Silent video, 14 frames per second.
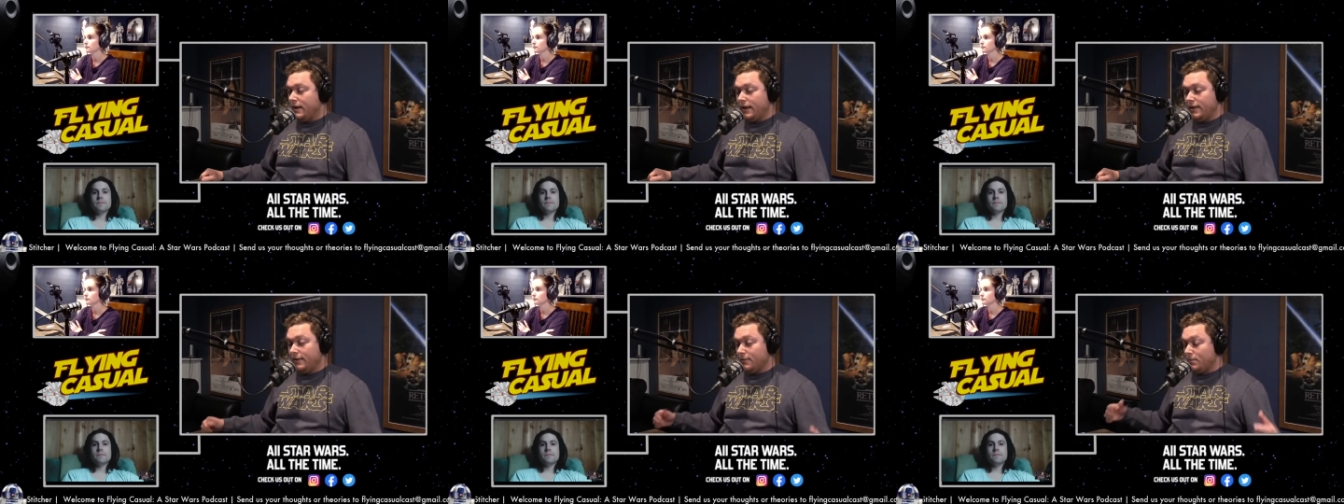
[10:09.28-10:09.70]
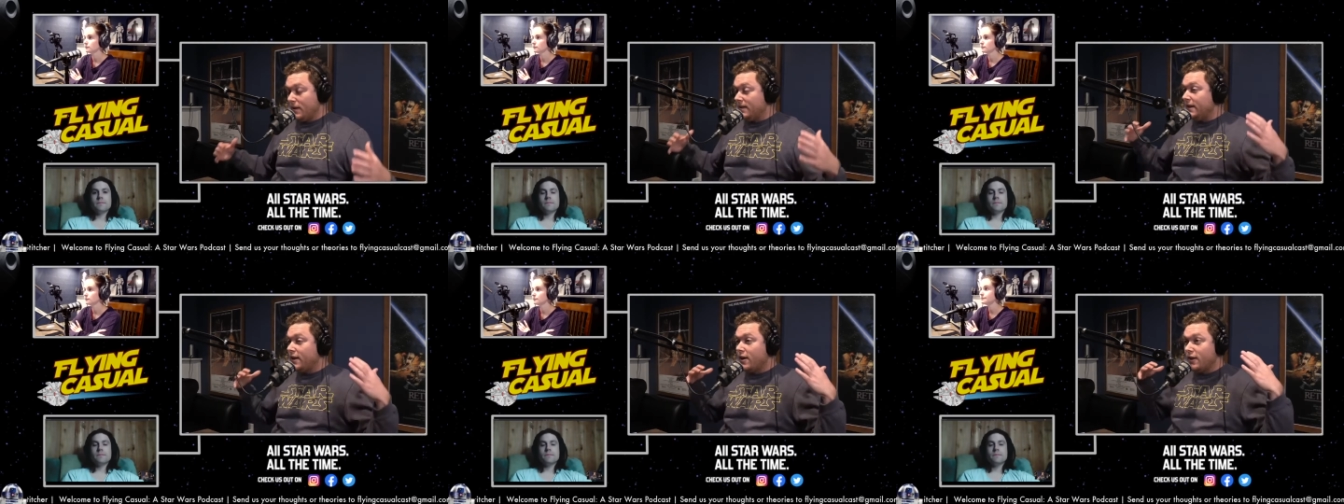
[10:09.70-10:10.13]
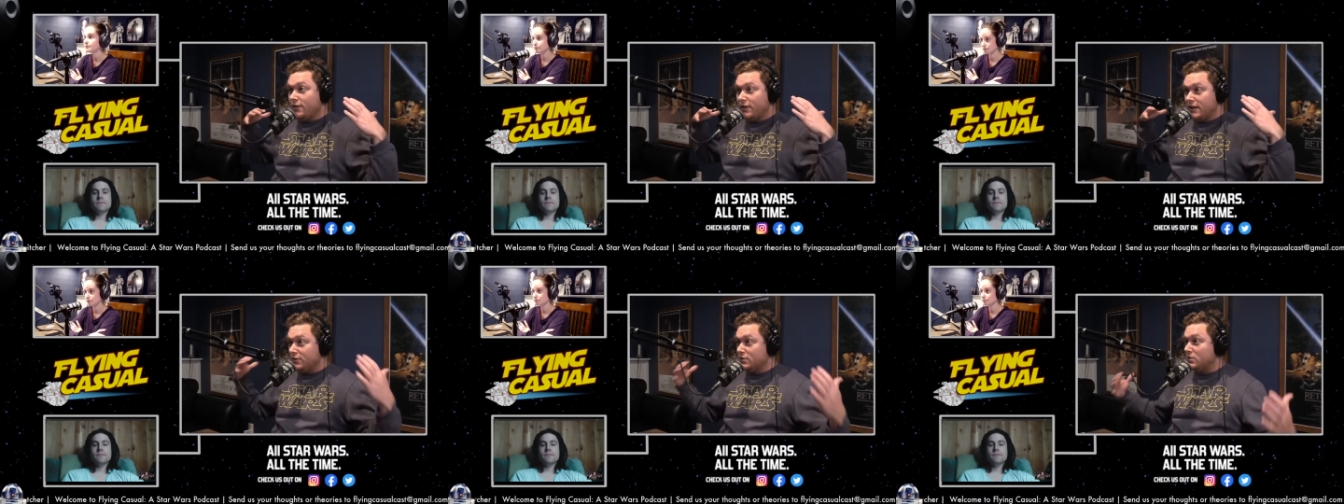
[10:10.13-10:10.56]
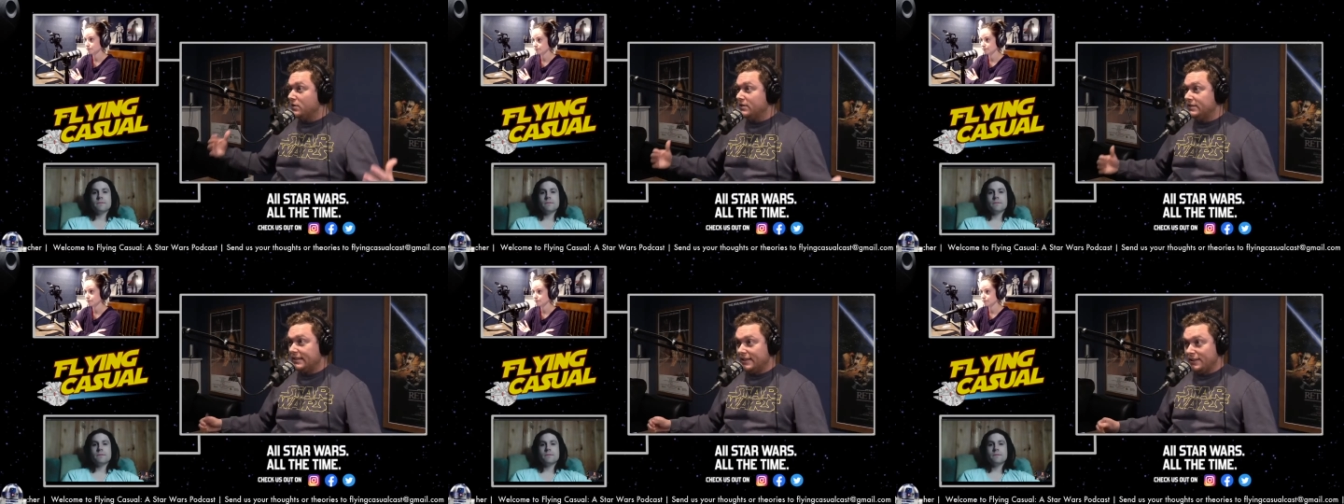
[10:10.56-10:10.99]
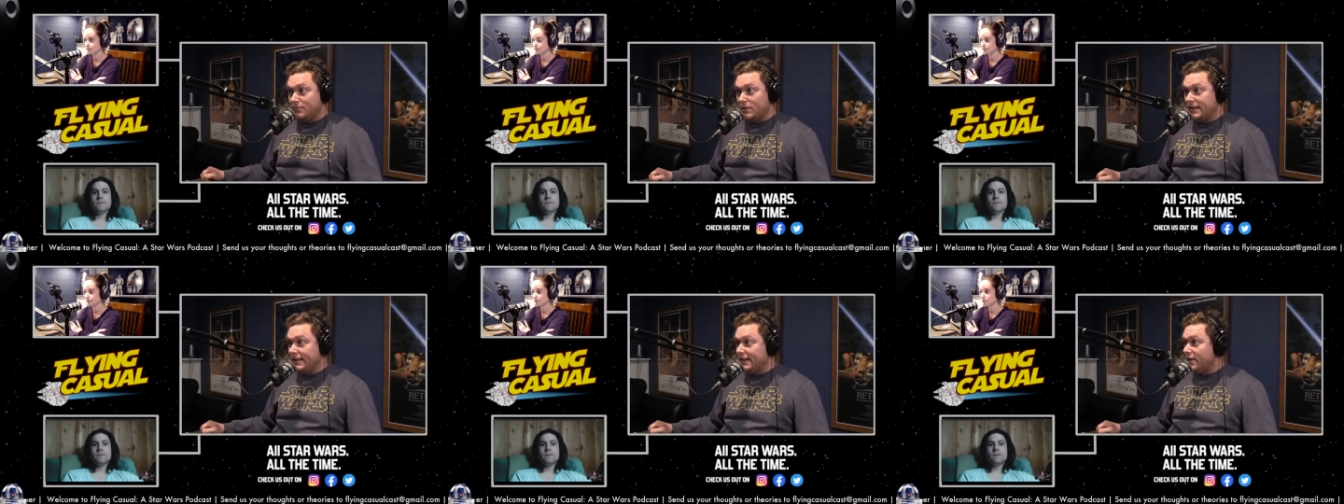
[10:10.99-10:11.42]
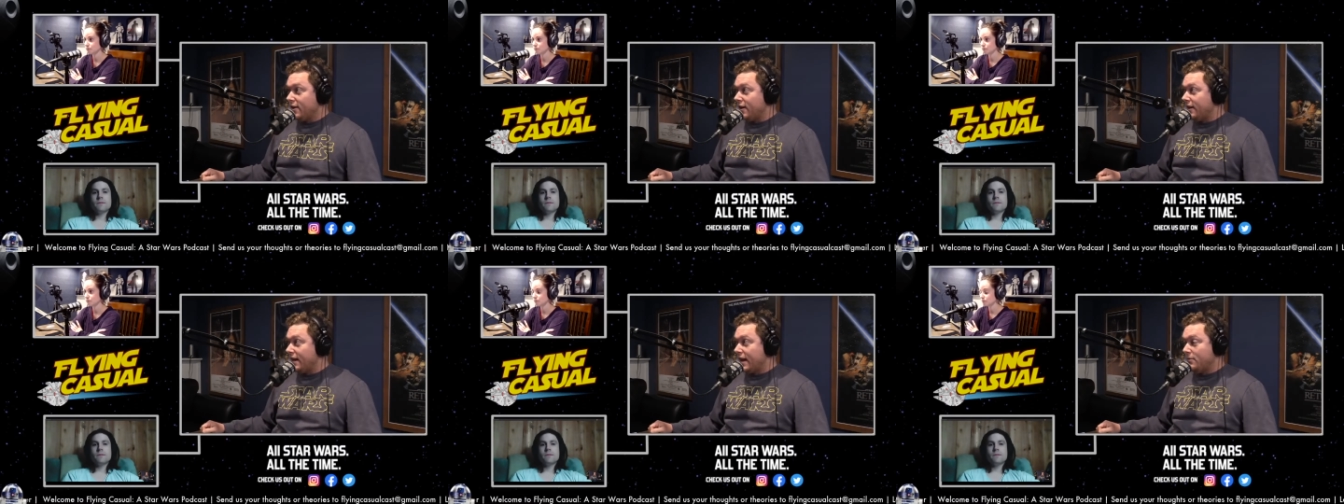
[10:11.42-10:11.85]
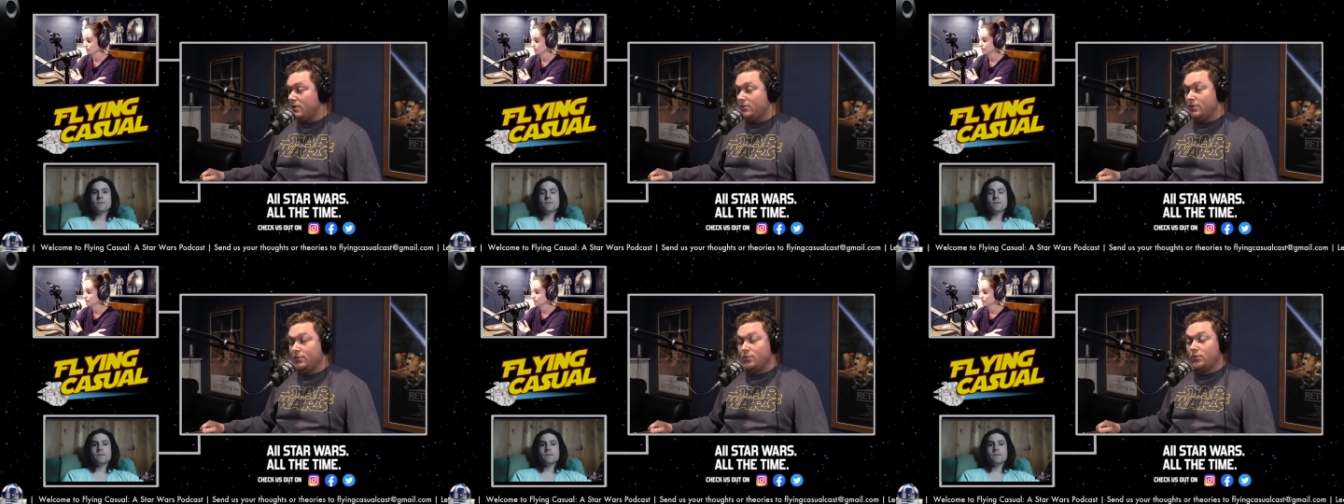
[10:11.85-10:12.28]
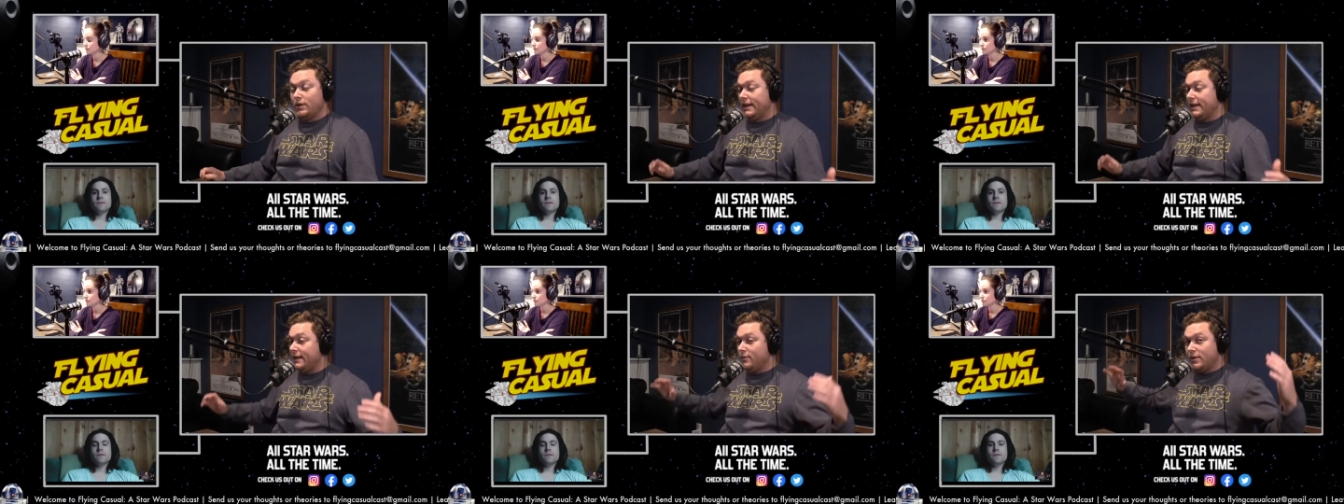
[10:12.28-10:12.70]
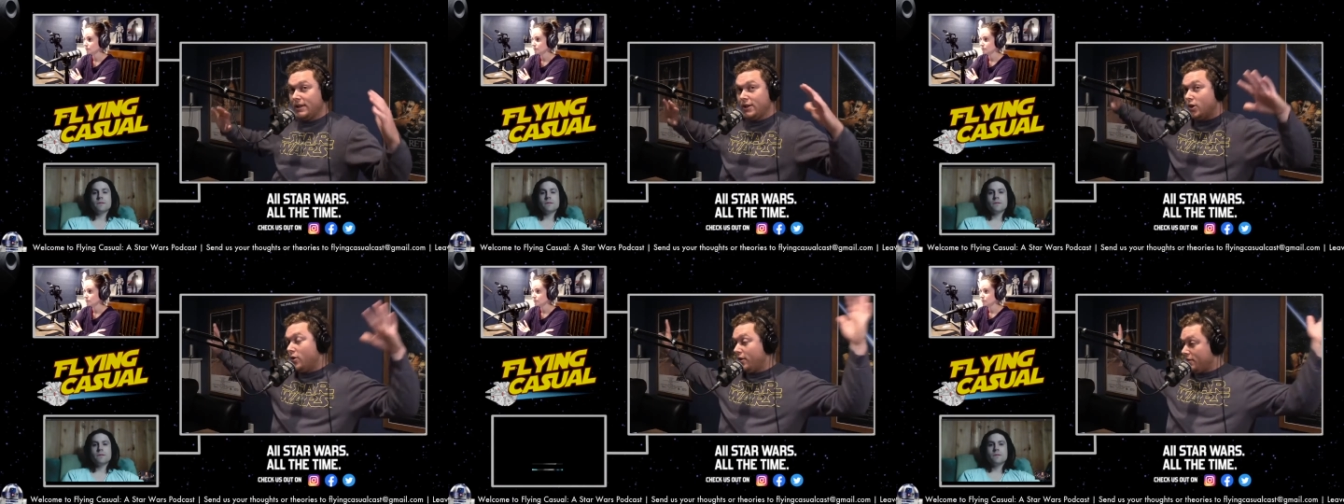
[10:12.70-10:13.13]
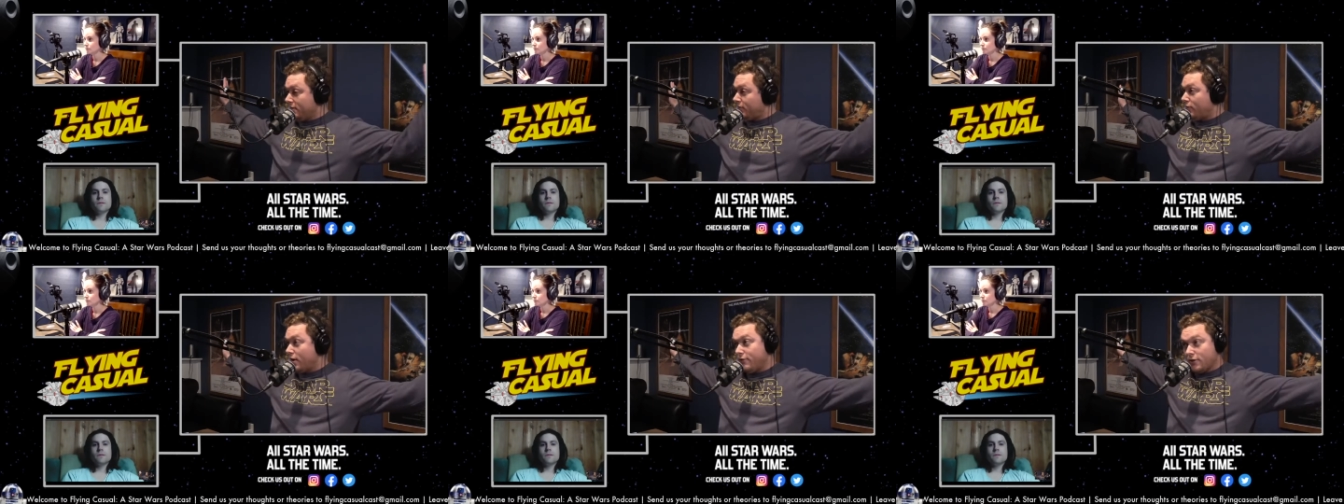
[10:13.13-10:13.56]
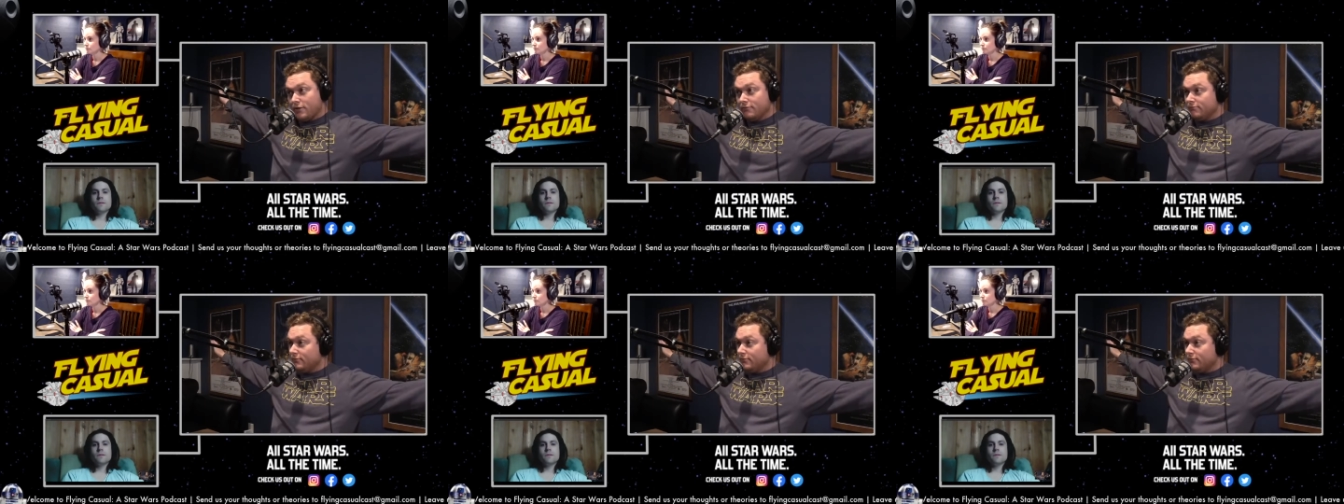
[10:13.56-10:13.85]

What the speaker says: Depending on the interest and depending on how many people we get in it, we could go on this forever.